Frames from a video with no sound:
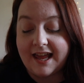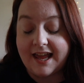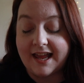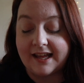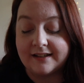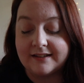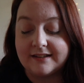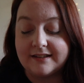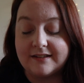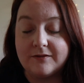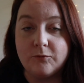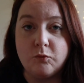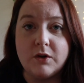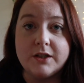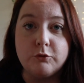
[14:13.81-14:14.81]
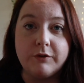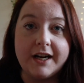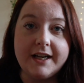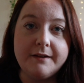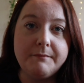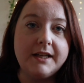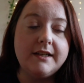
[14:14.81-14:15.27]
it was
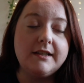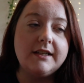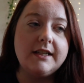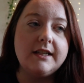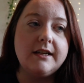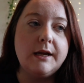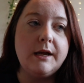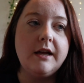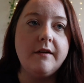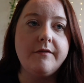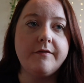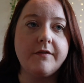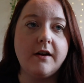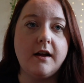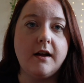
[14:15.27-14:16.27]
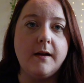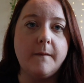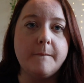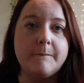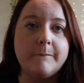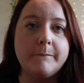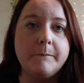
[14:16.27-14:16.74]
recommended
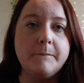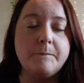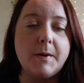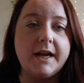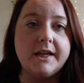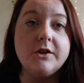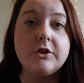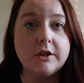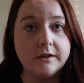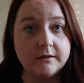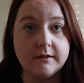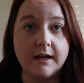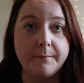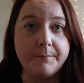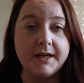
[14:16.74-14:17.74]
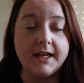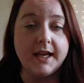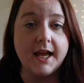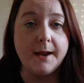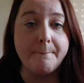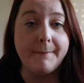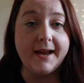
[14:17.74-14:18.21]
from my insurance company
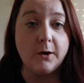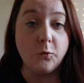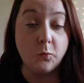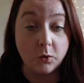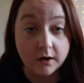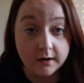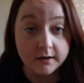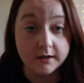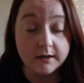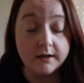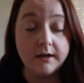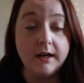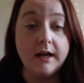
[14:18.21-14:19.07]
and my work